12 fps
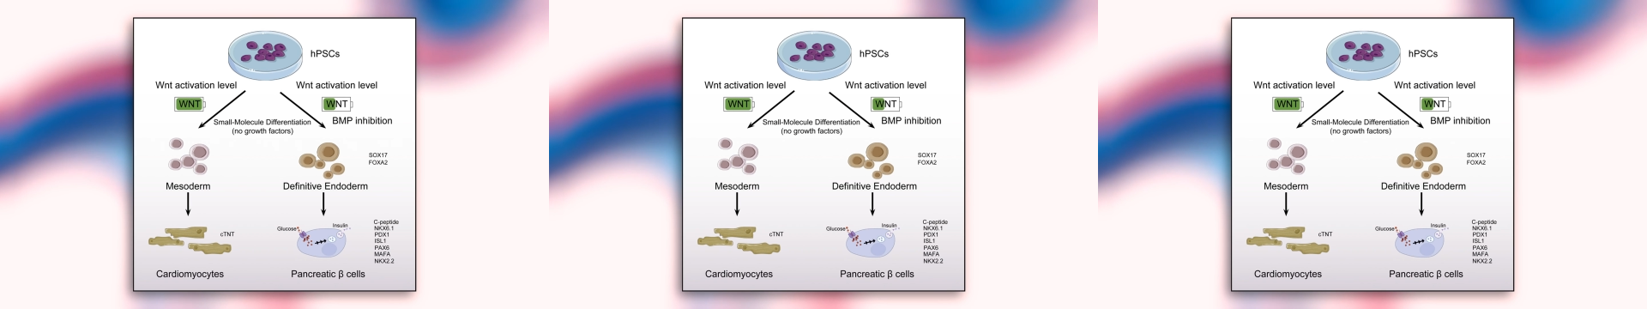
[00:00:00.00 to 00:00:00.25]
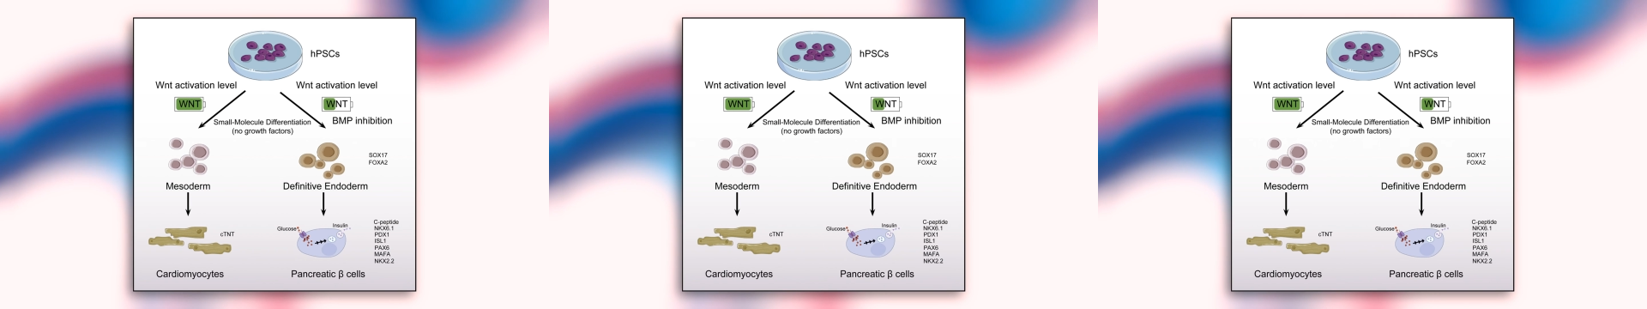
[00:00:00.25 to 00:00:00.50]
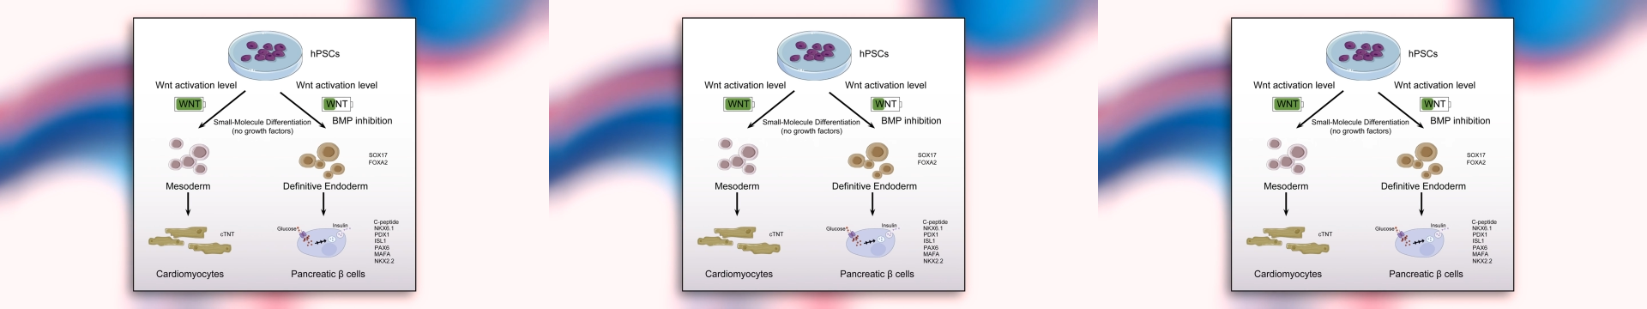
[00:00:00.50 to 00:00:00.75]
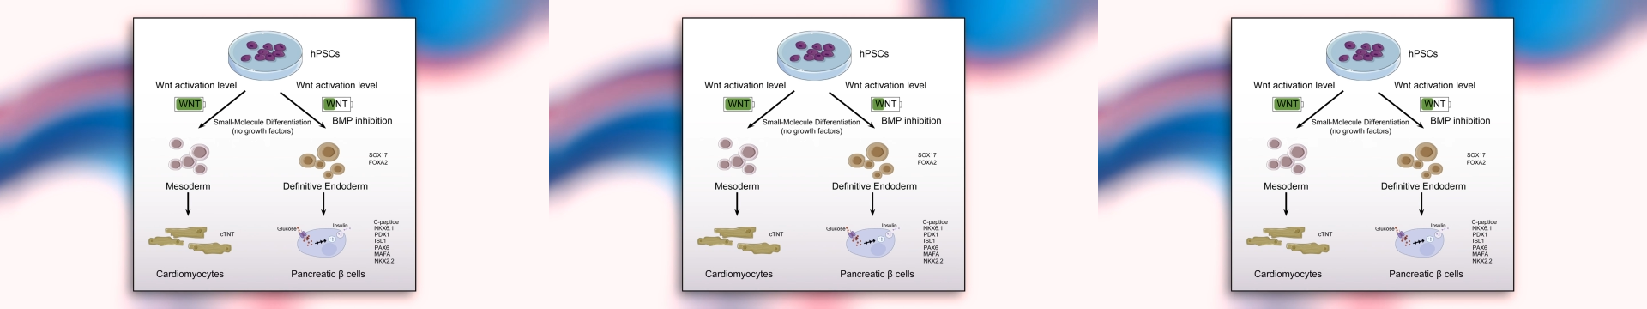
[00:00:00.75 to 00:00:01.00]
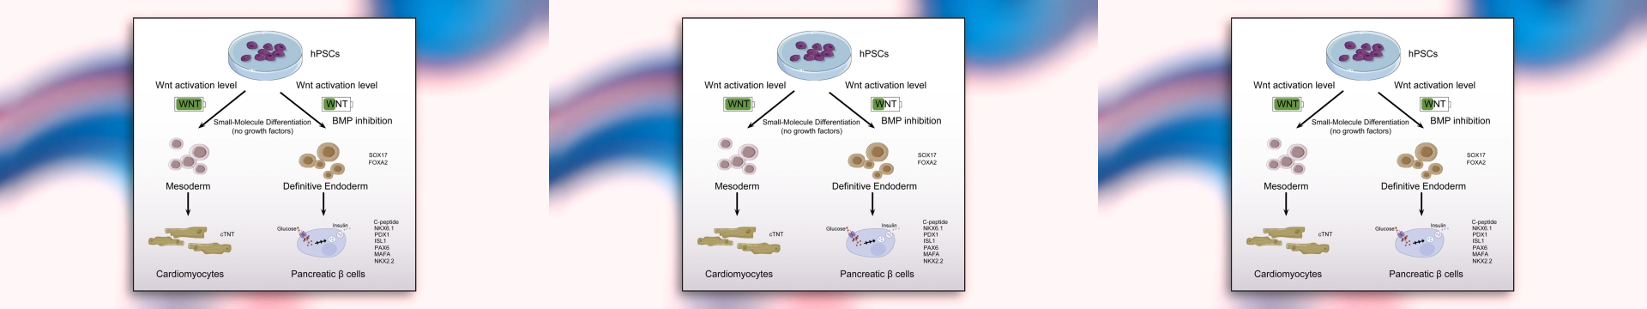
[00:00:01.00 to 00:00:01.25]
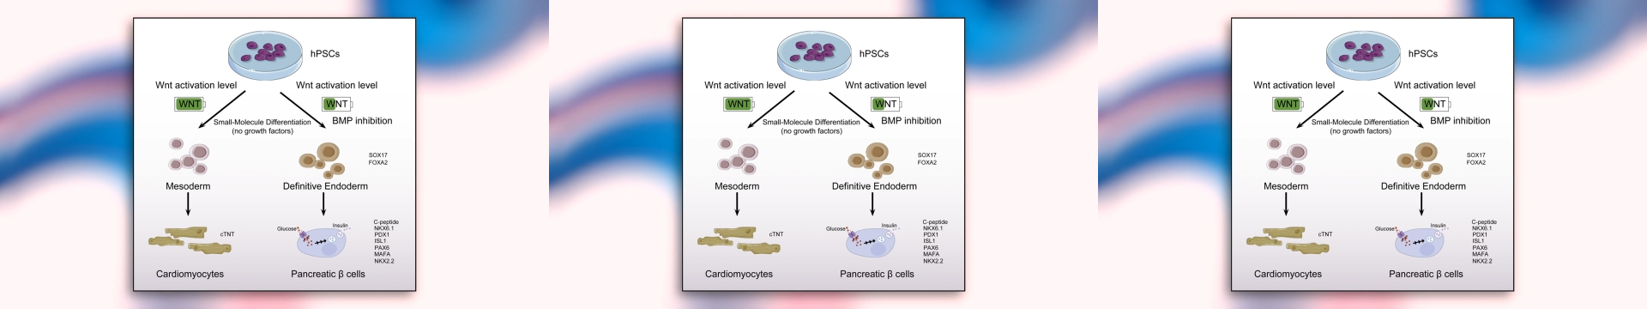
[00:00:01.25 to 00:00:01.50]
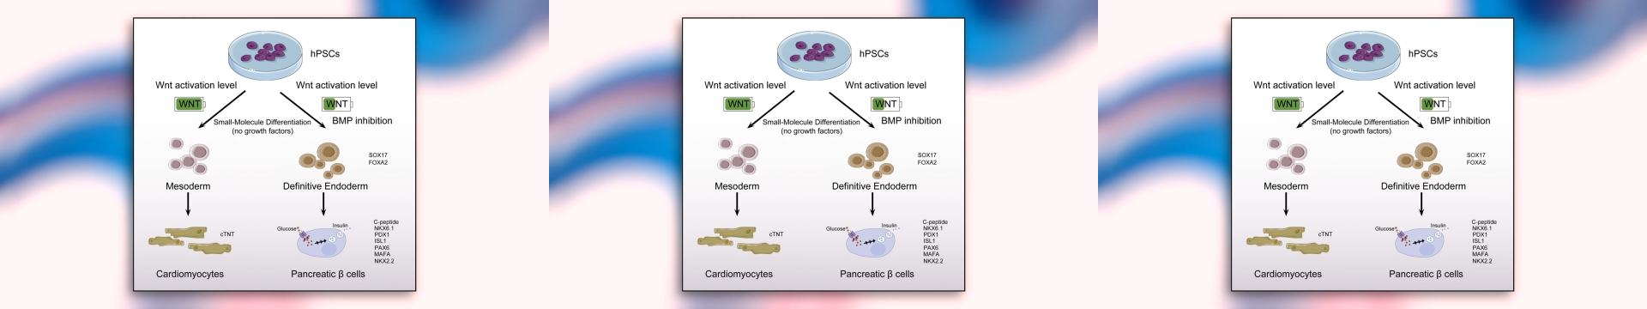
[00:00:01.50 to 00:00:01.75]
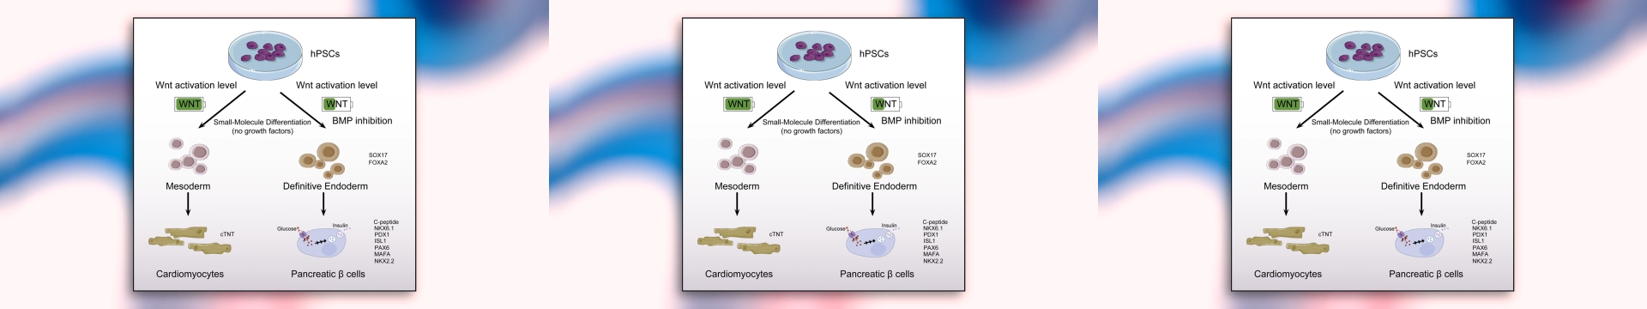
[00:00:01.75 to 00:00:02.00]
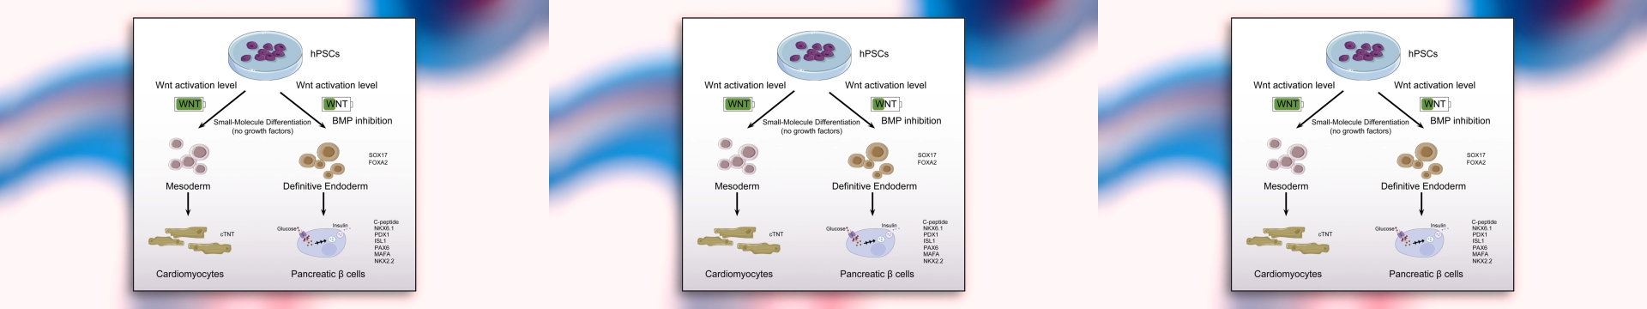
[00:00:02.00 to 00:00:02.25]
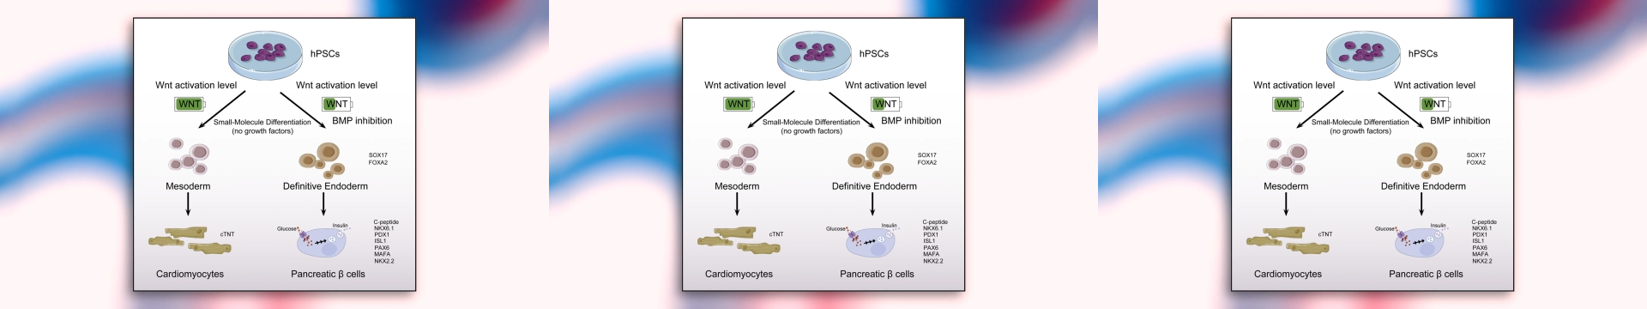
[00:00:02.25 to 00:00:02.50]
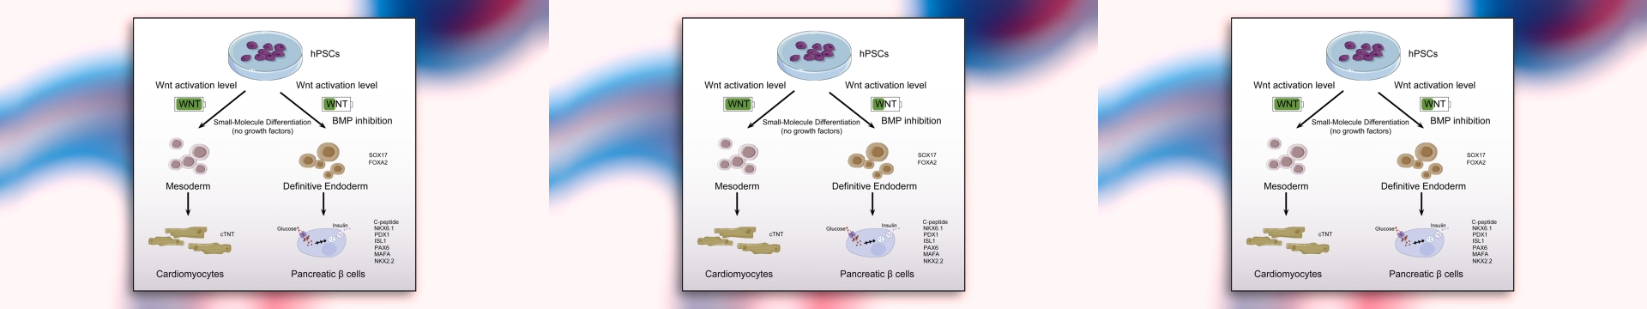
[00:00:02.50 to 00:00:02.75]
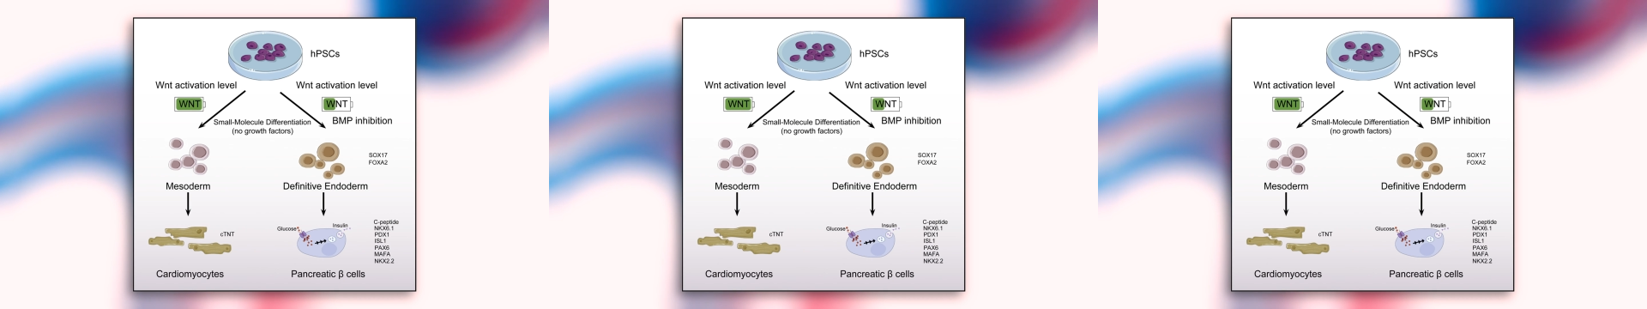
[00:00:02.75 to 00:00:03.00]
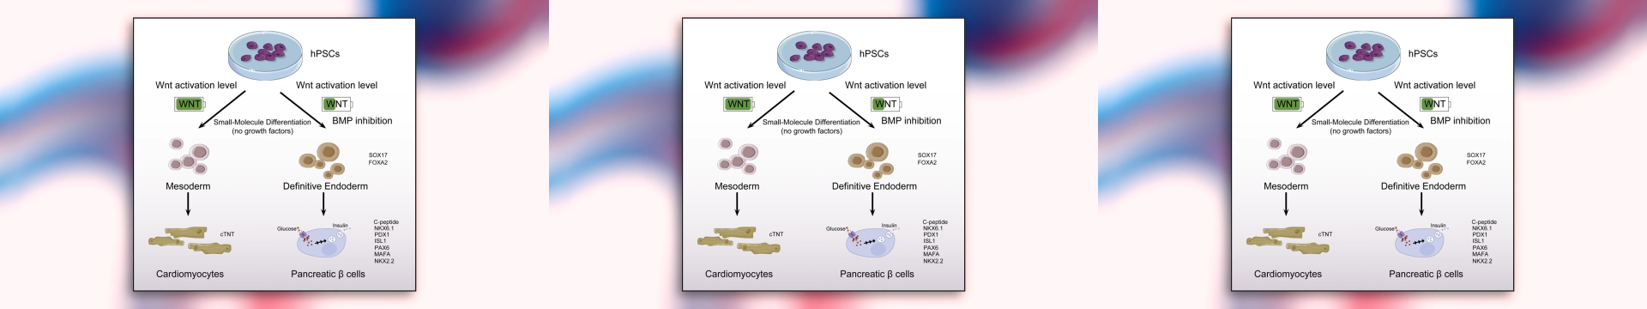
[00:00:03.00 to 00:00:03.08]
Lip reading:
Nobody's mouth can be seen.